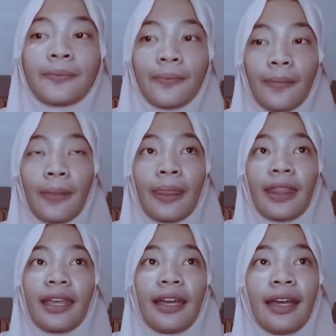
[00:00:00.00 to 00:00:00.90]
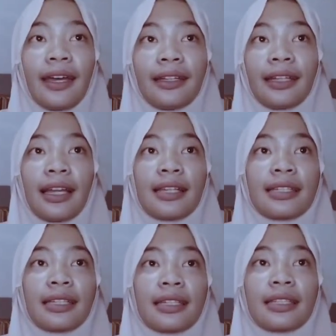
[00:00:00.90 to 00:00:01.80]
And the last is
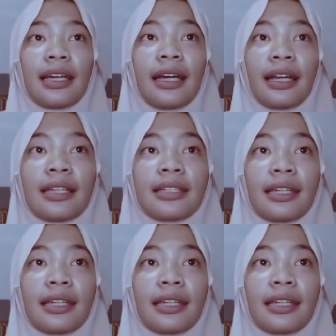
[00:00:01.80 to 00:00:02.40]
research.